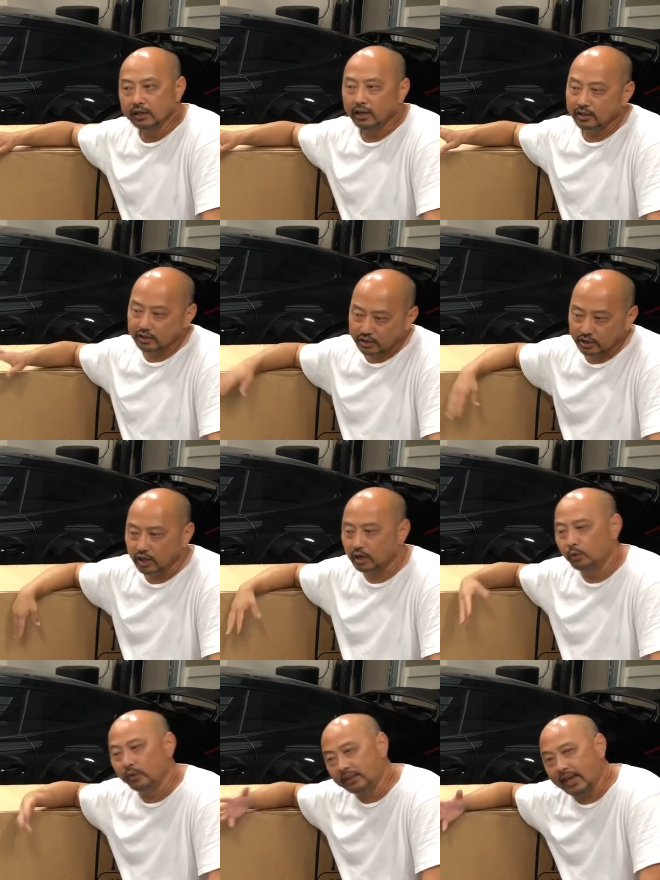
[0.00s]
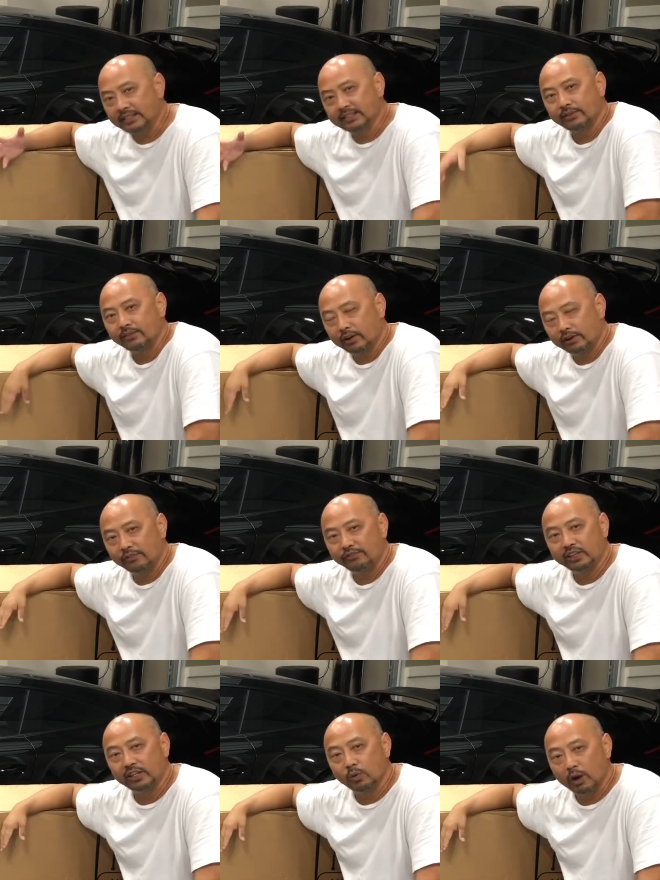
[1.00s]
And so with that
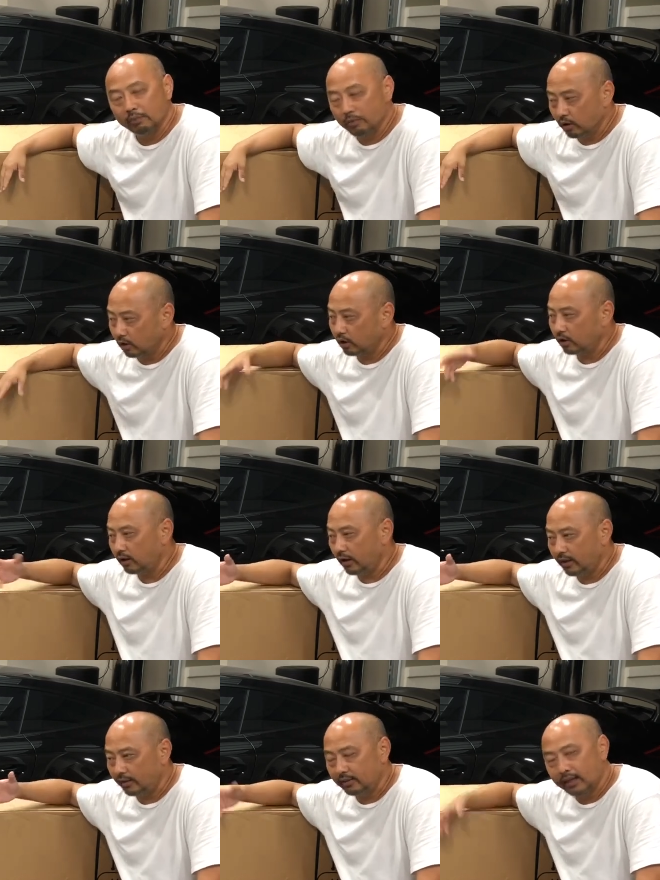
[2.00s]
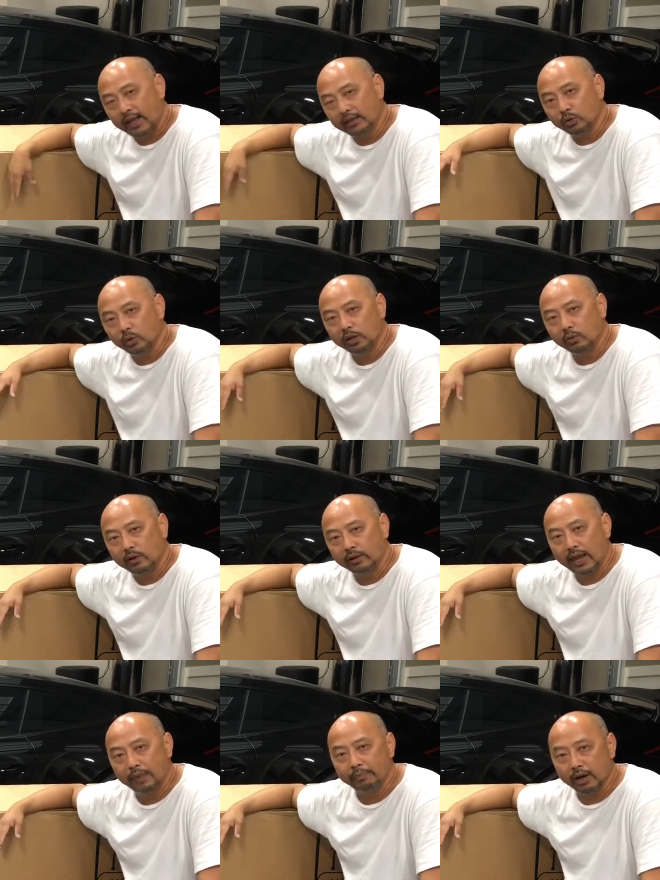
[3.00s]
750 watt motor and that 21
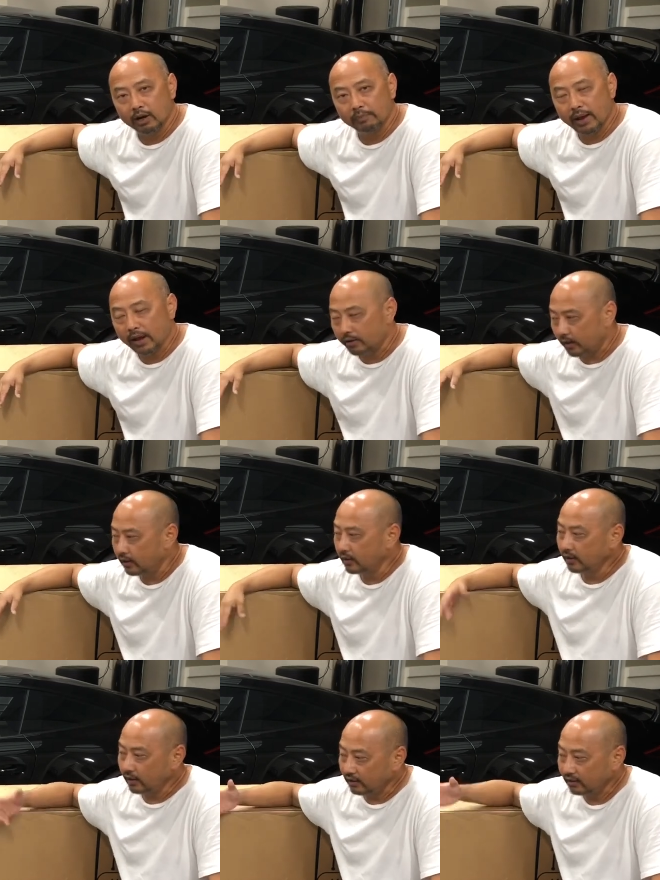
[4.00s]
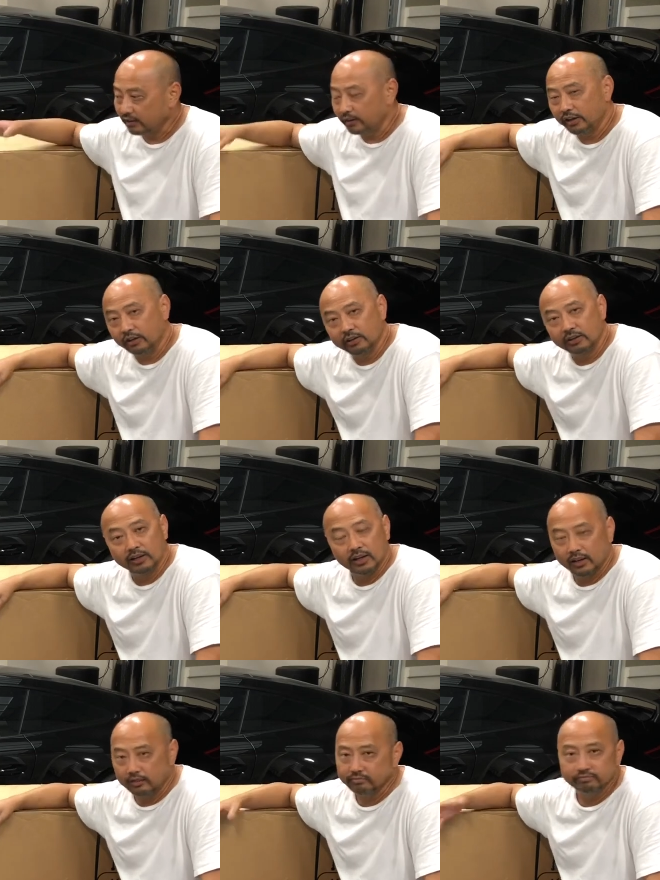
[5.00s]
amp hour battery, in theory you could
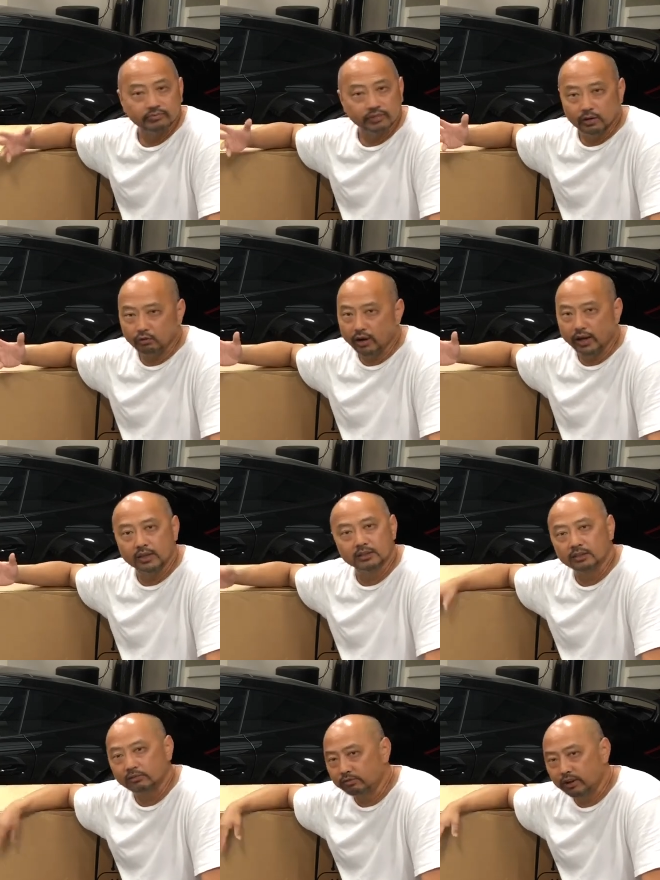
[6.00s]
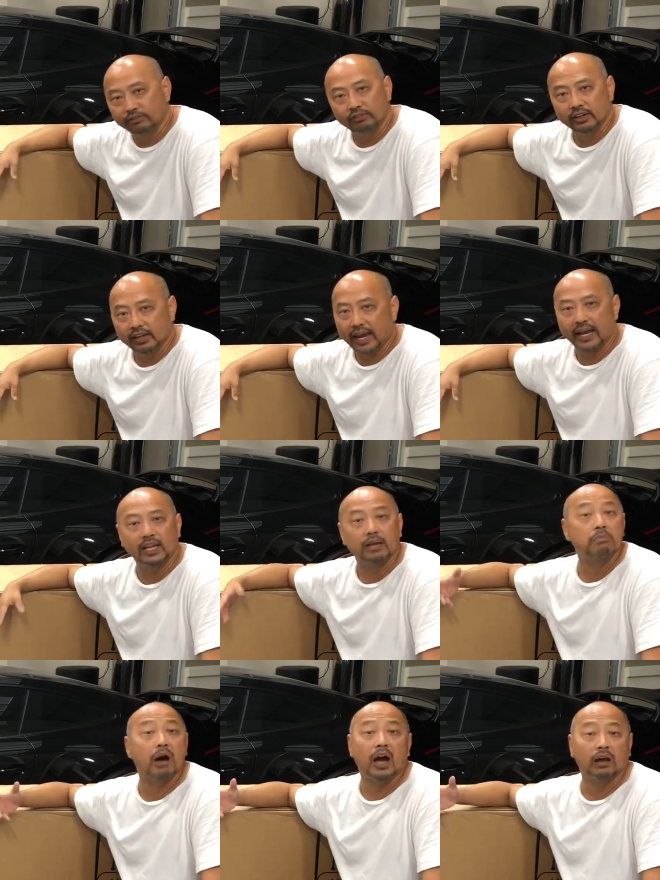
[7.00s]
get a range of roughly 80
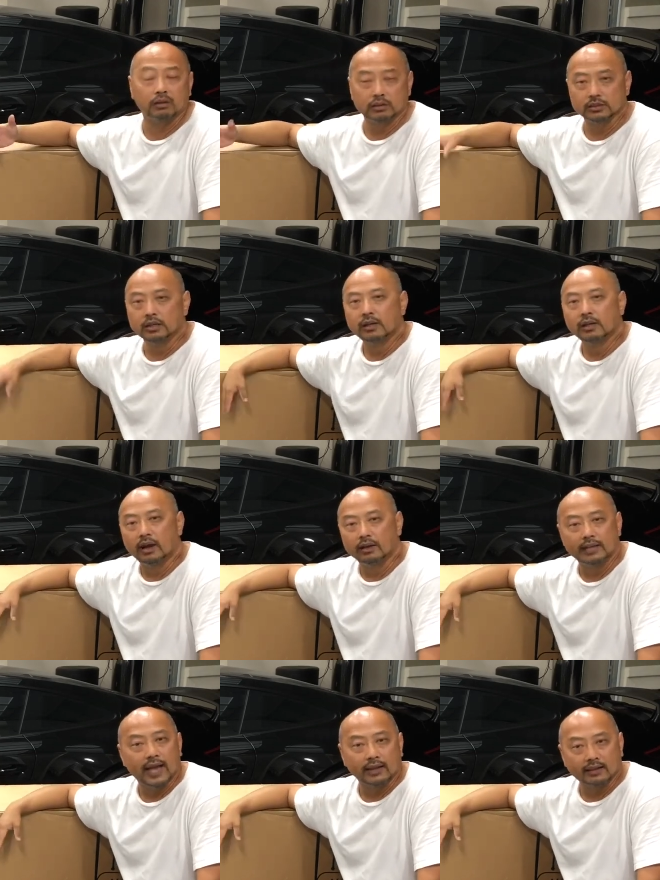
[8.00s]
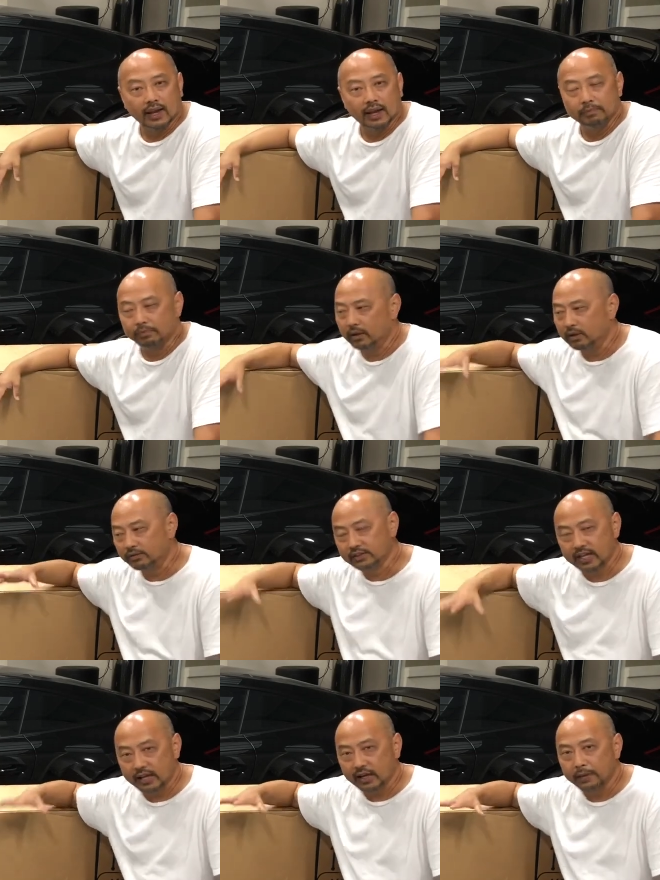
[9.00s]
miles on that type of
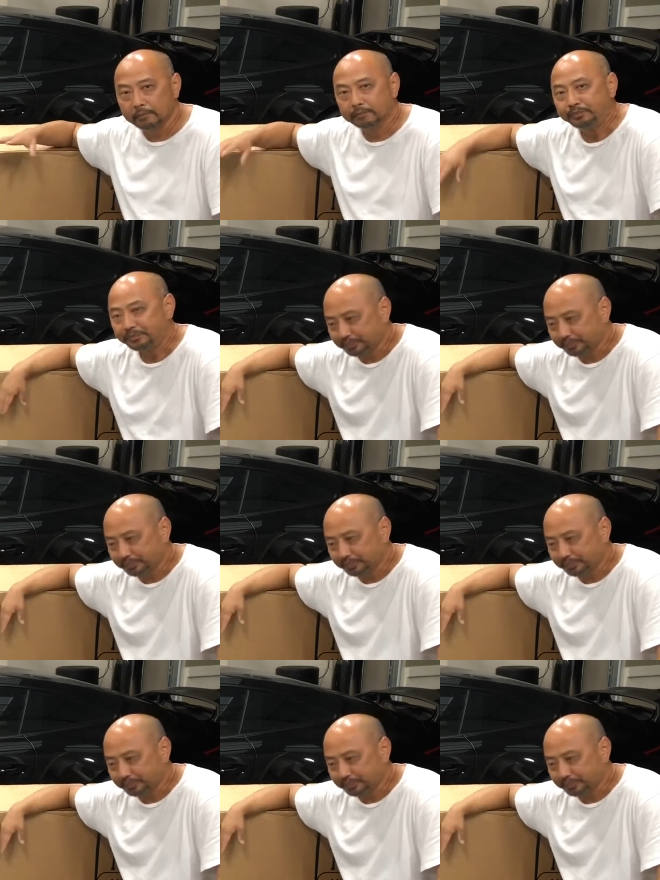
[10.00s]
setup.